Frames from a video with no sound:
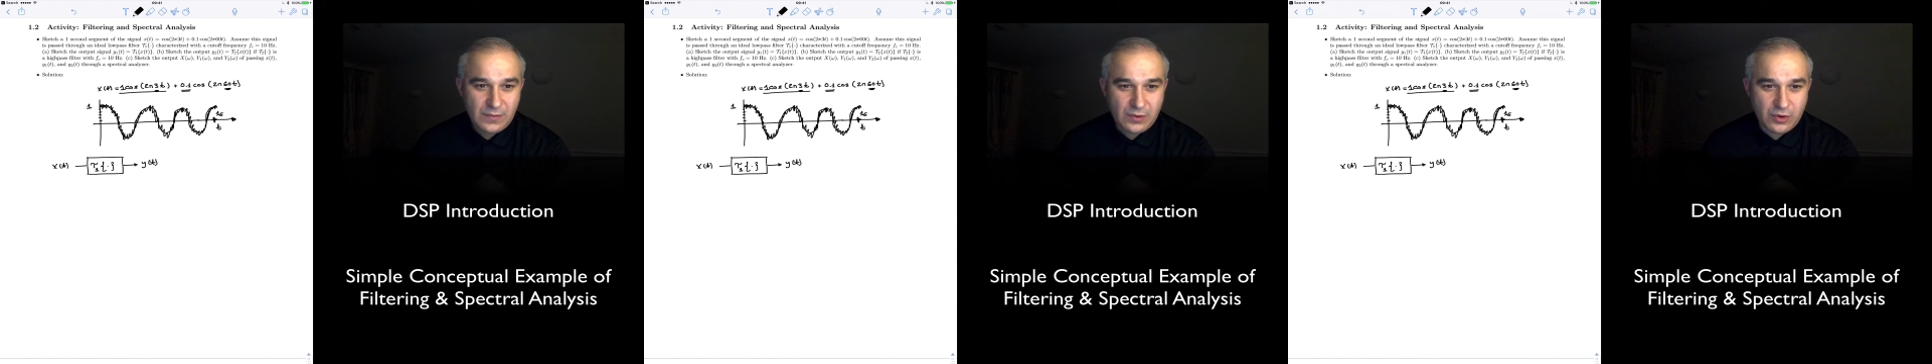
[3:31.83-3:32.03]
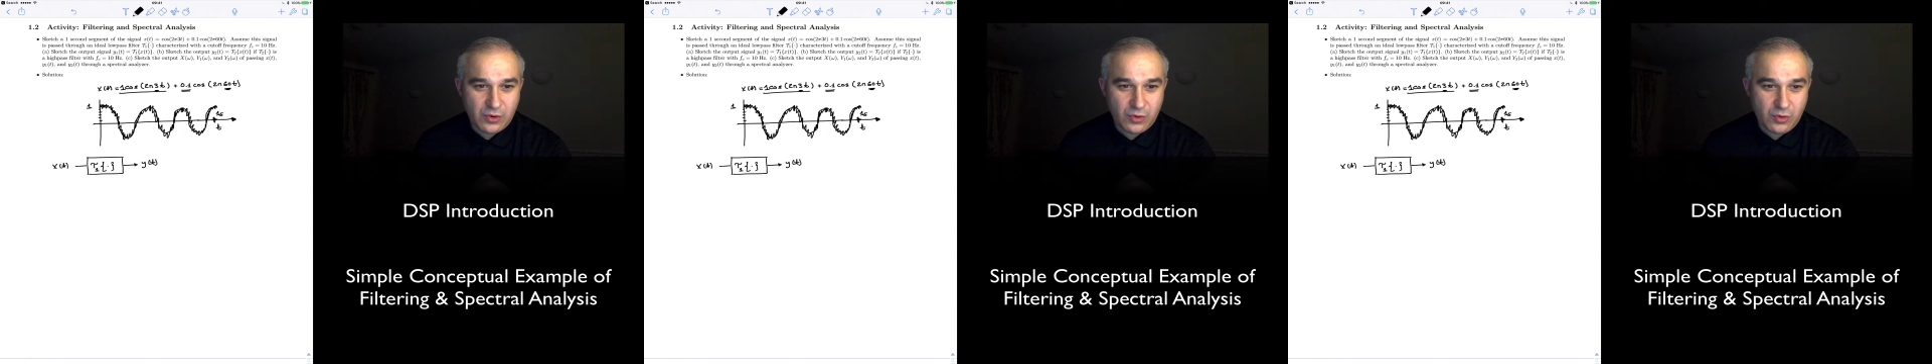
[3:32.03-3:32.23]

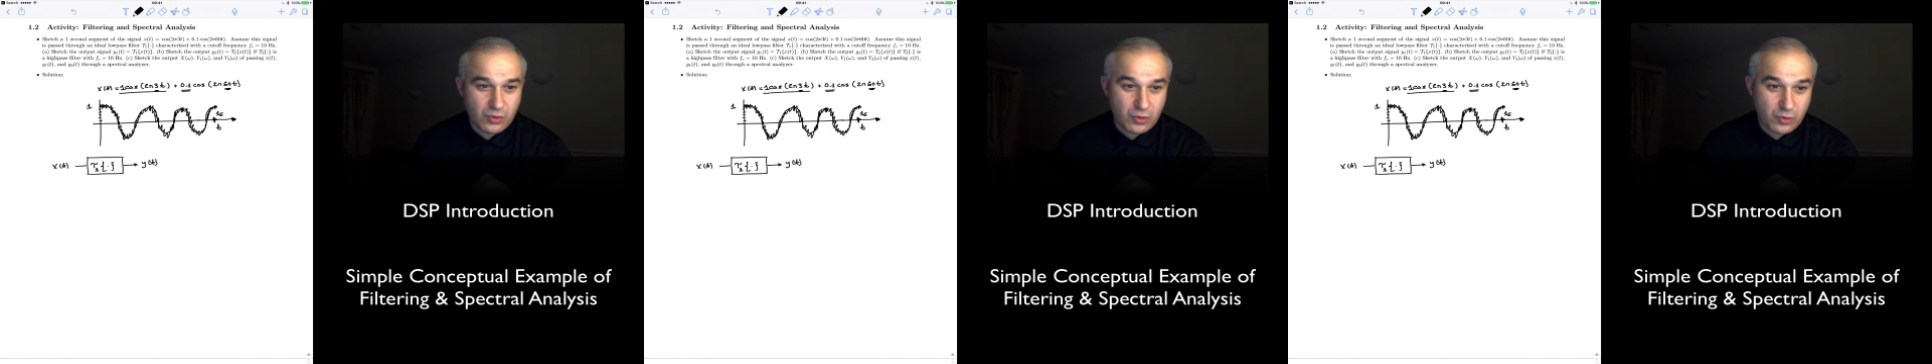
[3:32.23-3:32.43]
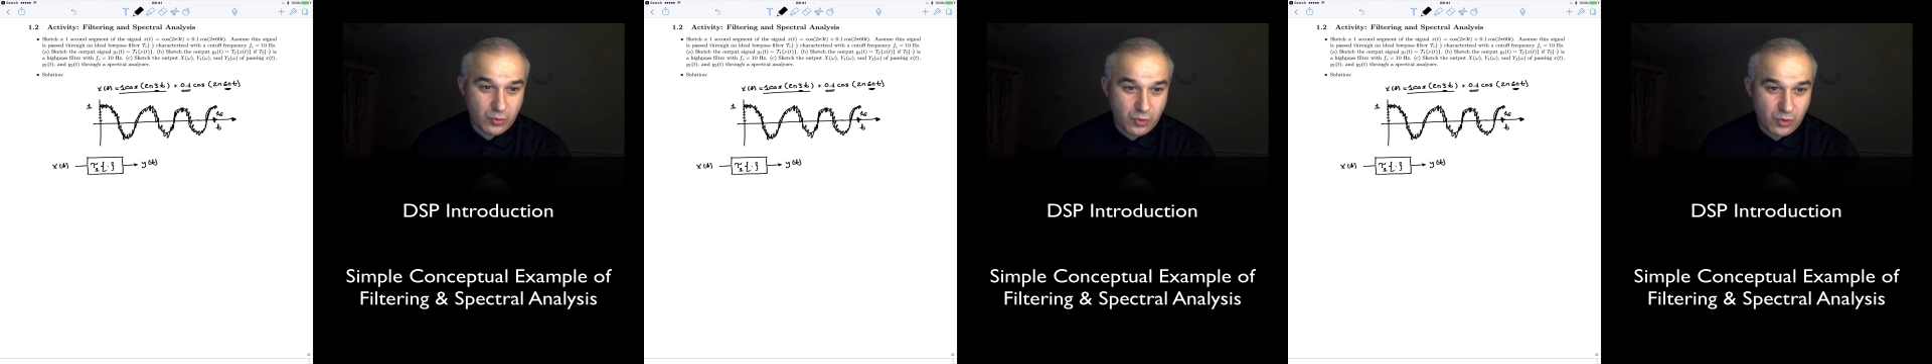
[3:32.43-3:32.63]
or,
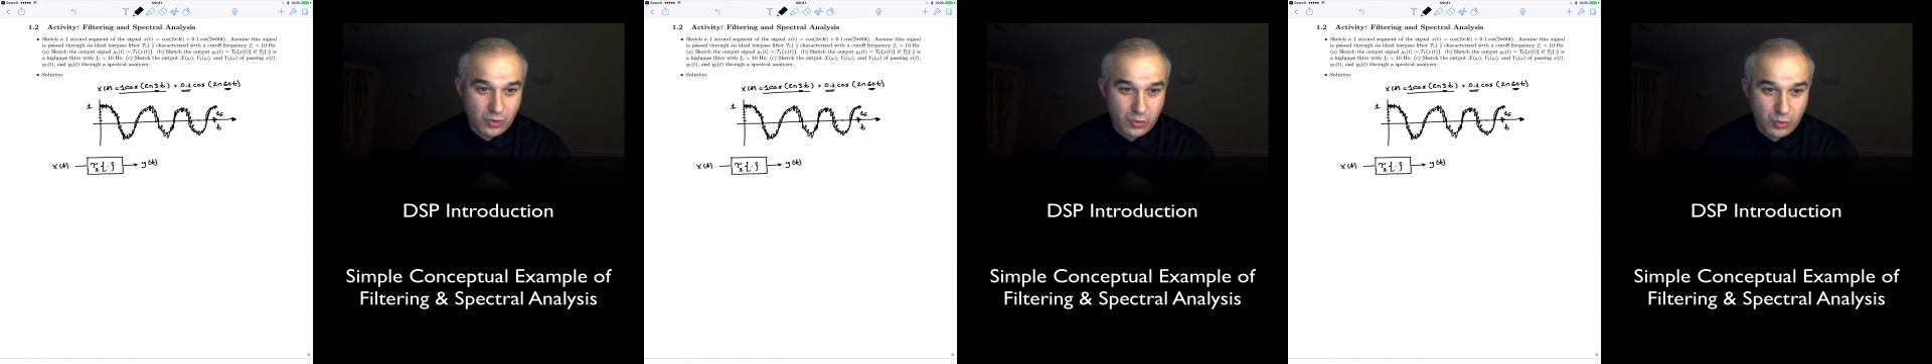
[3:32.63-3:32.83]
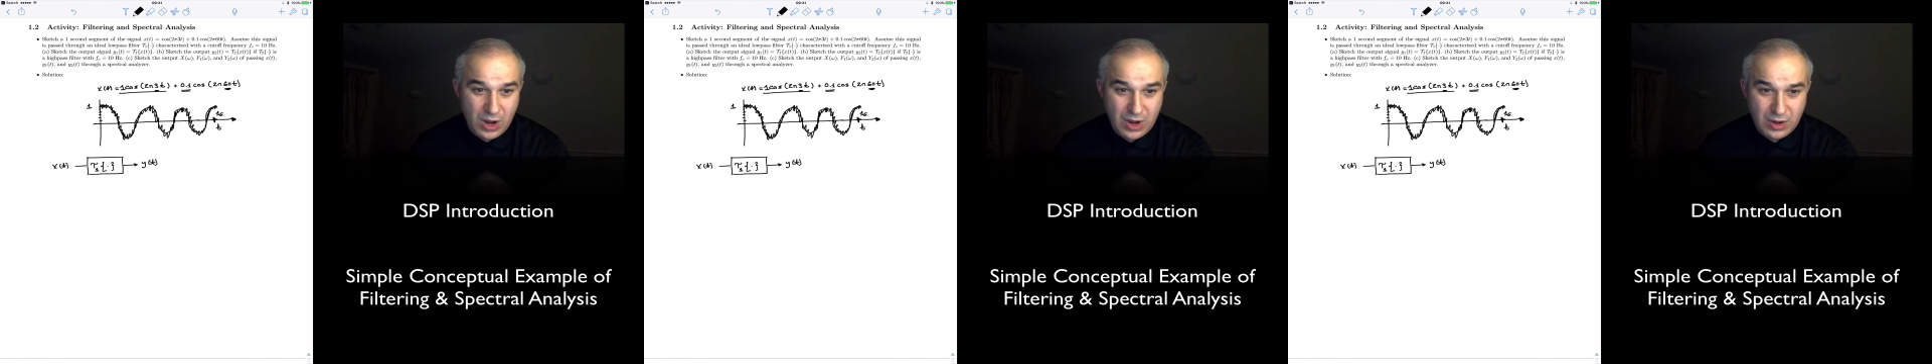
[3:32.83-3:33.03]
or, or
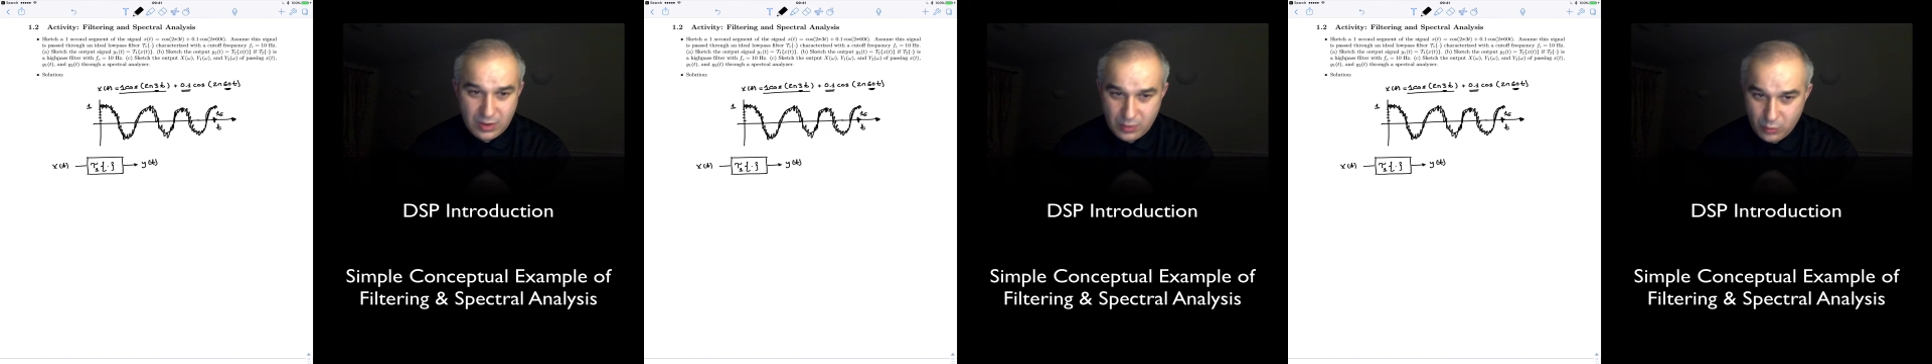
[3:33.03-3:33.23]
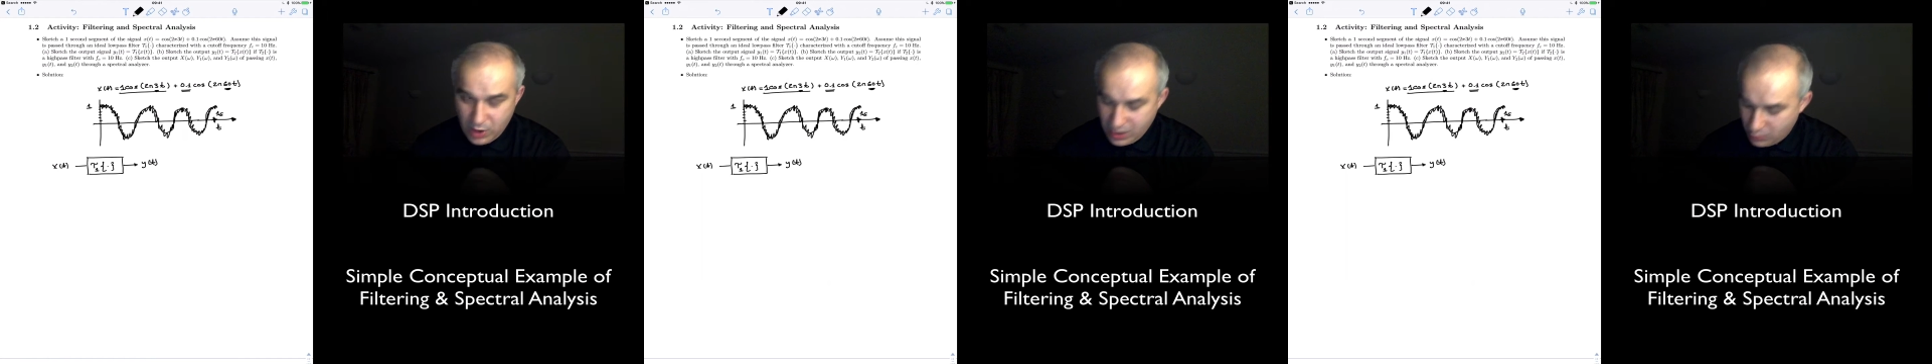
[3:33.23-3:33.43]
one
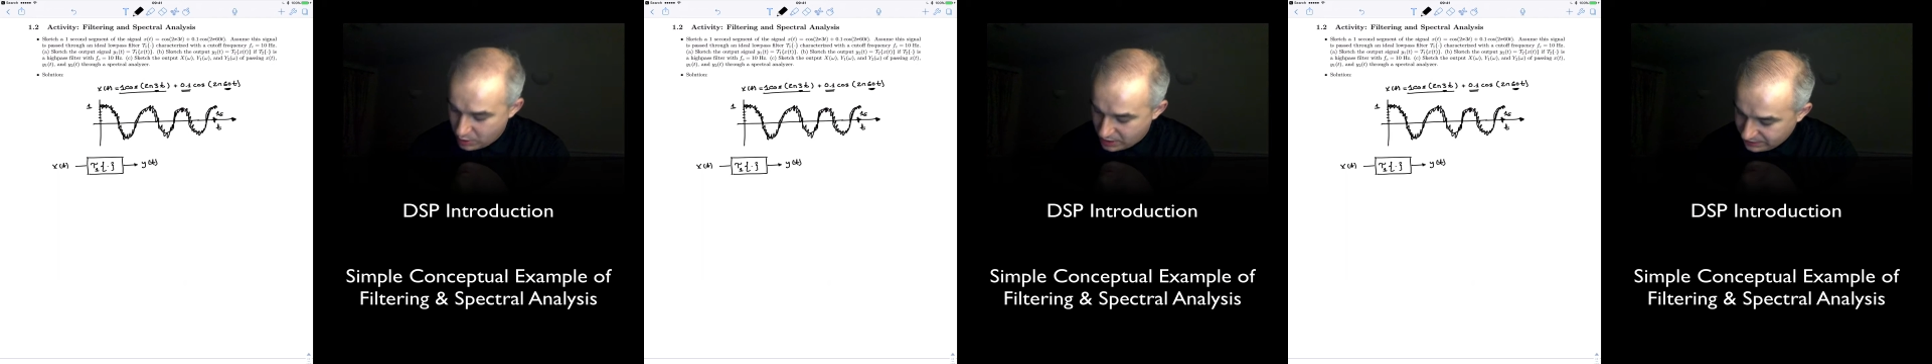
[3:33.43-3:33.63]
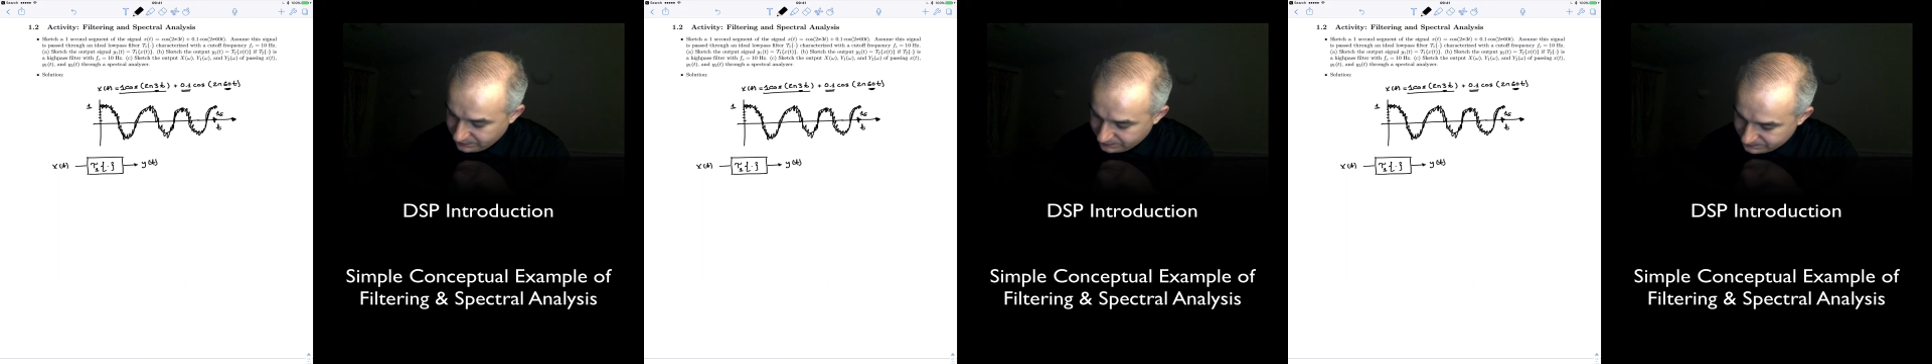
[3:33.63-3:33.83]

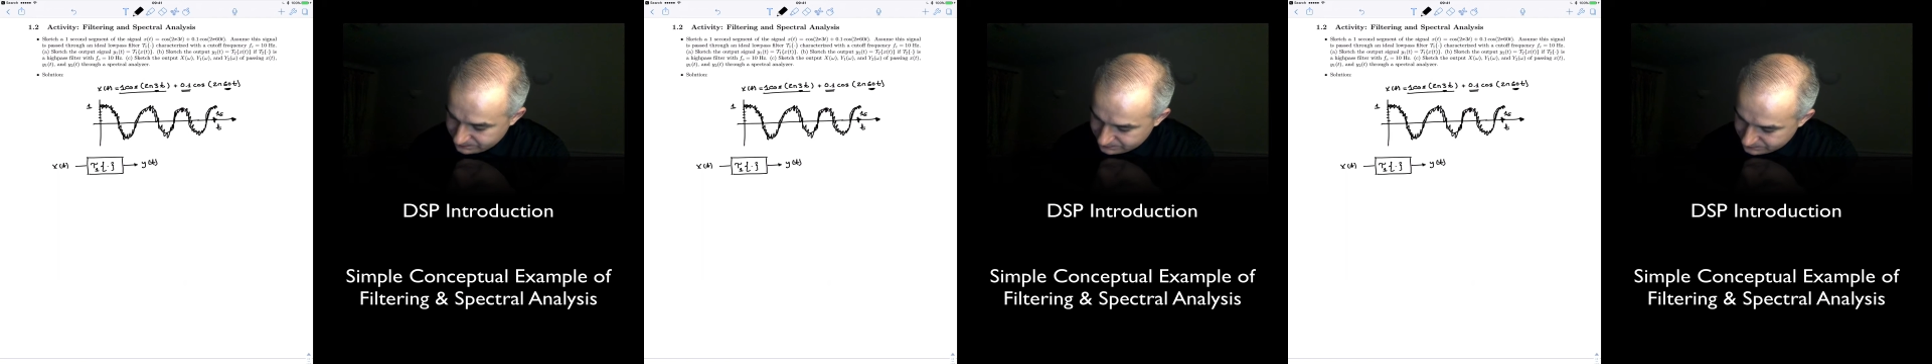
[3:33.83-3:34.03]
y1